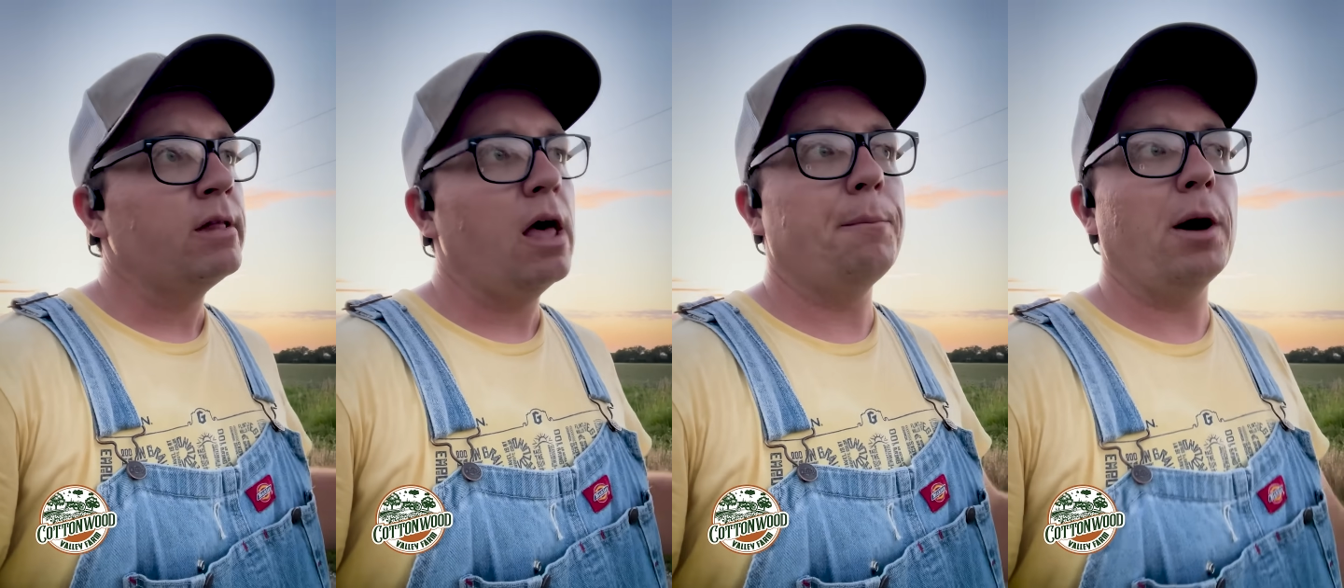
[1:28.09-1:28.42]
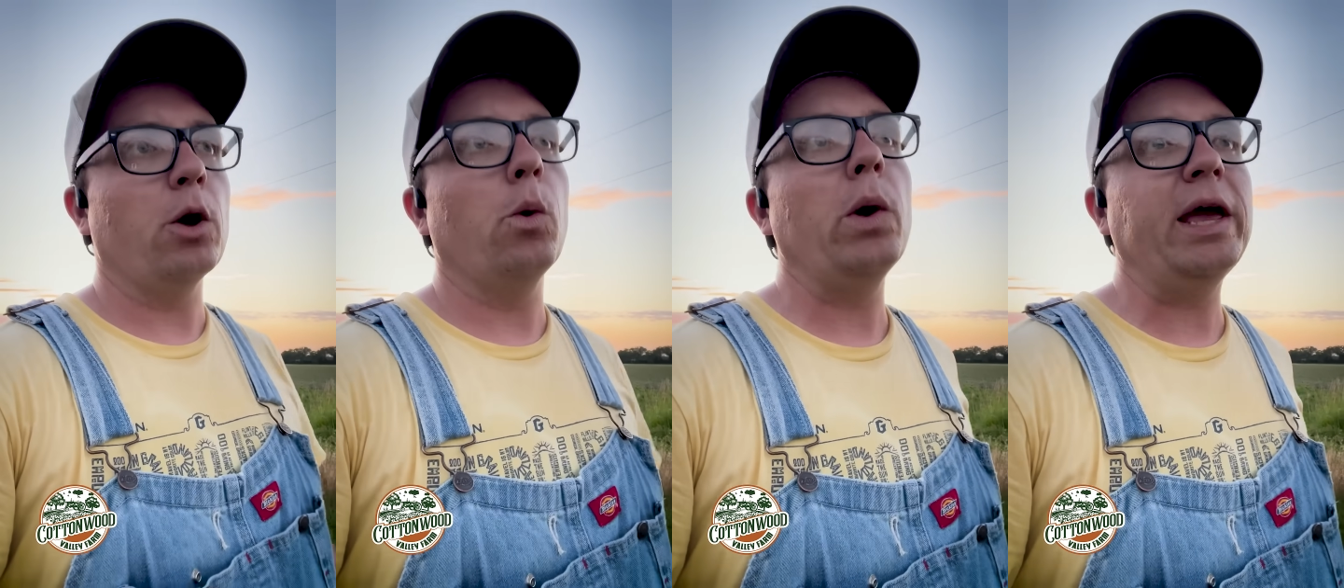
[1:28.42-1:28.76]

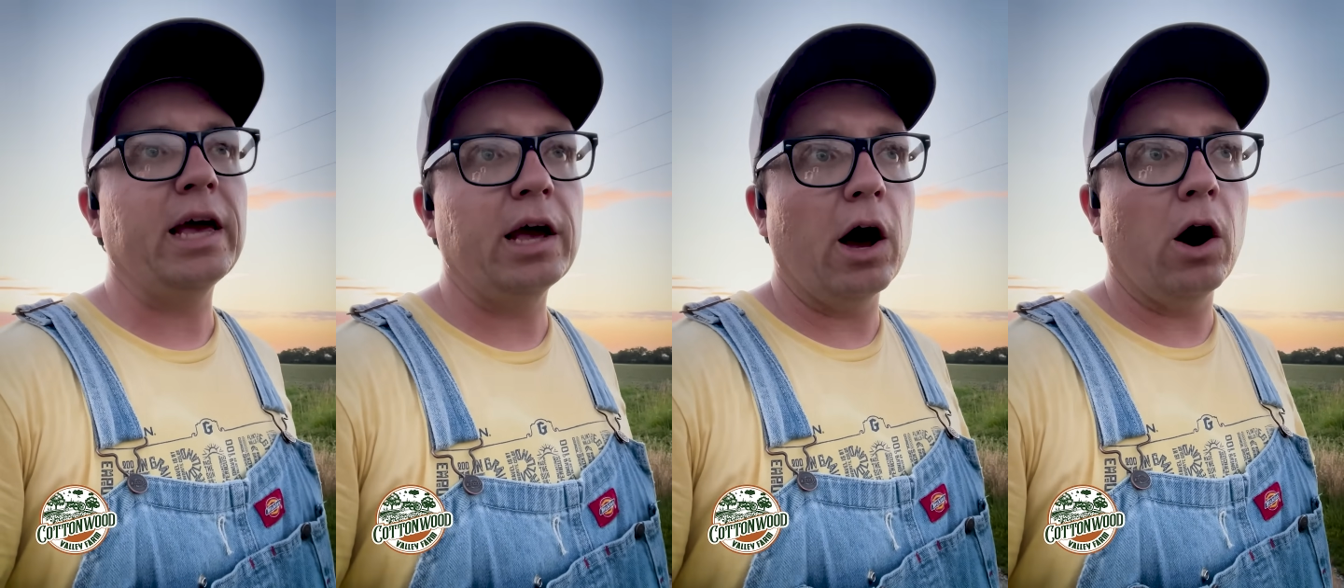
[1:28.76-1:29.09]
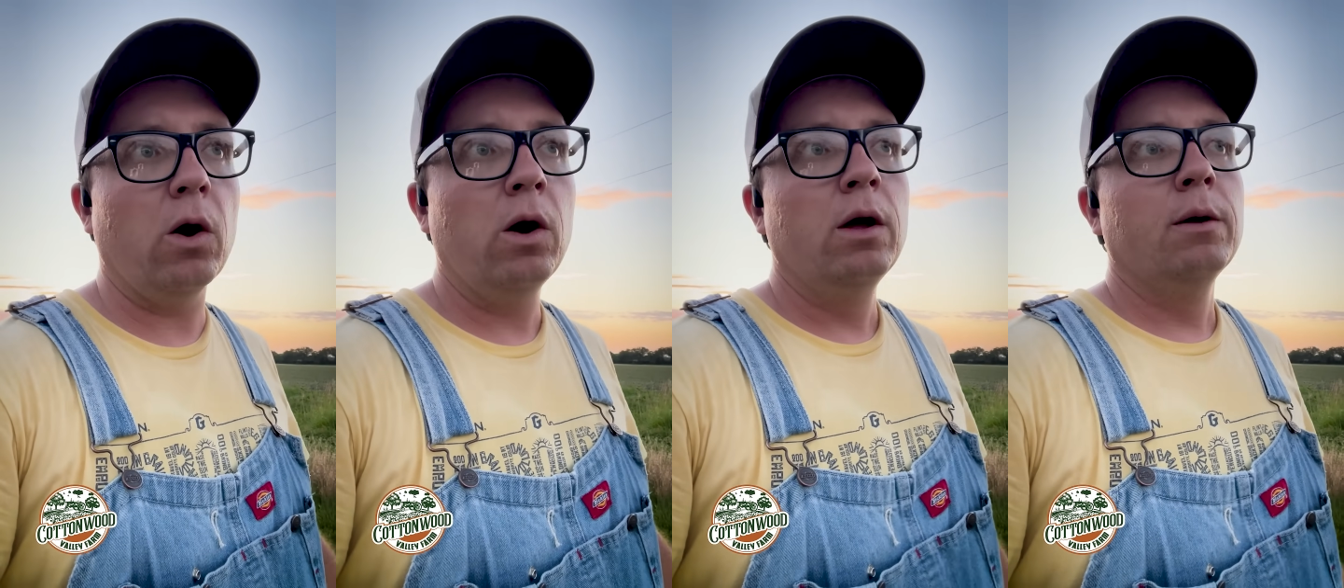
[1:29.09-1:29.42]
about a week
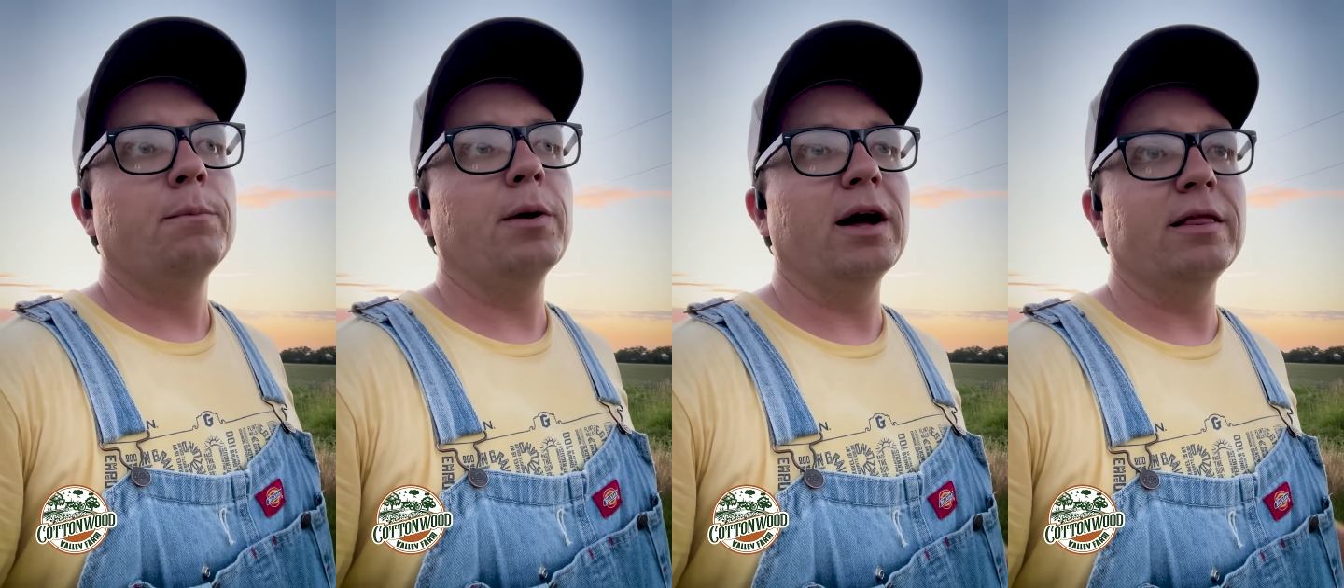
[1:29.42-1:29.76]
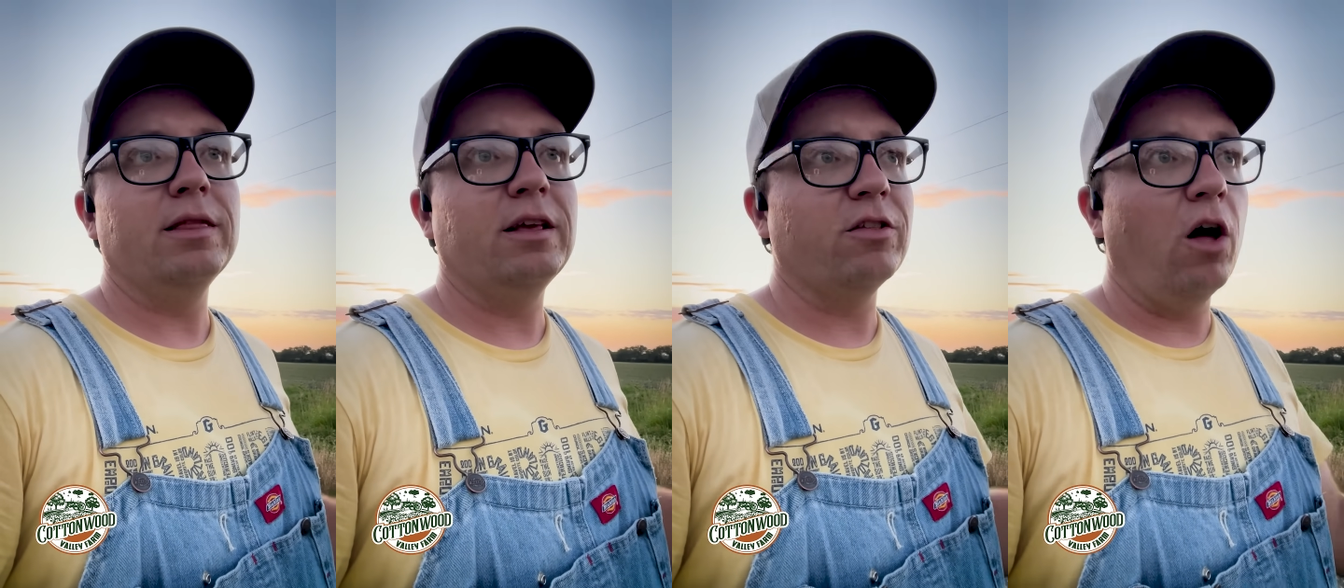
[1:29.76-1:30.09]
ago, but
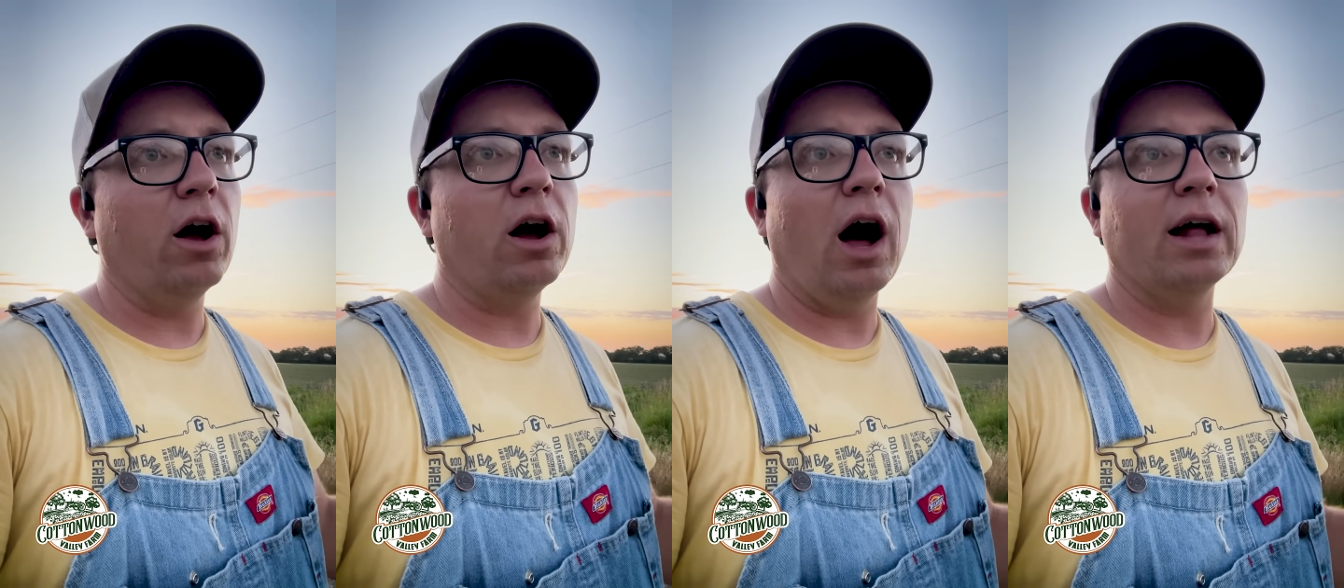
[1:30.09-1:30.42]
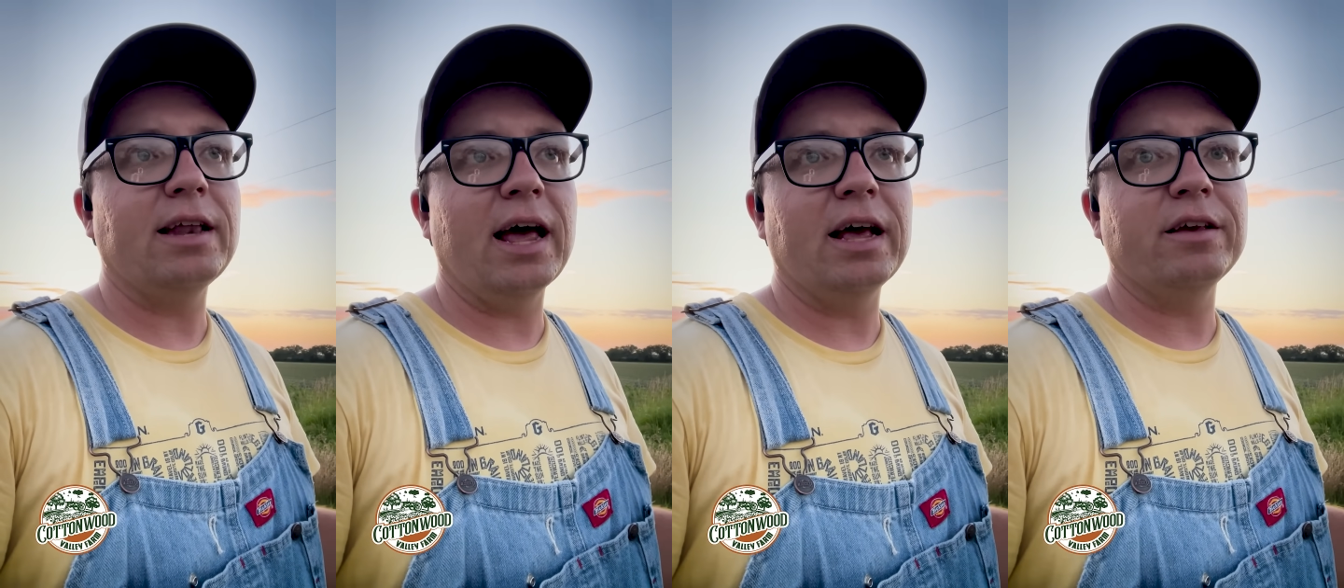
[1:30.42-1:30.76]
these long
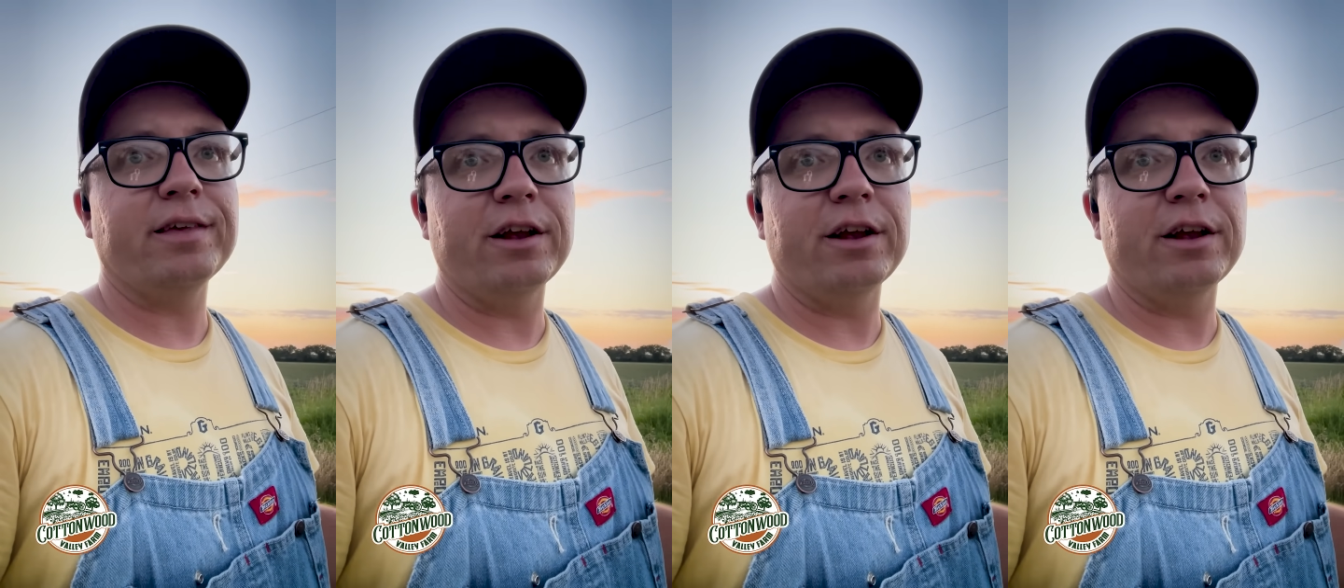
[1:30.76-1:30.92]
hot days,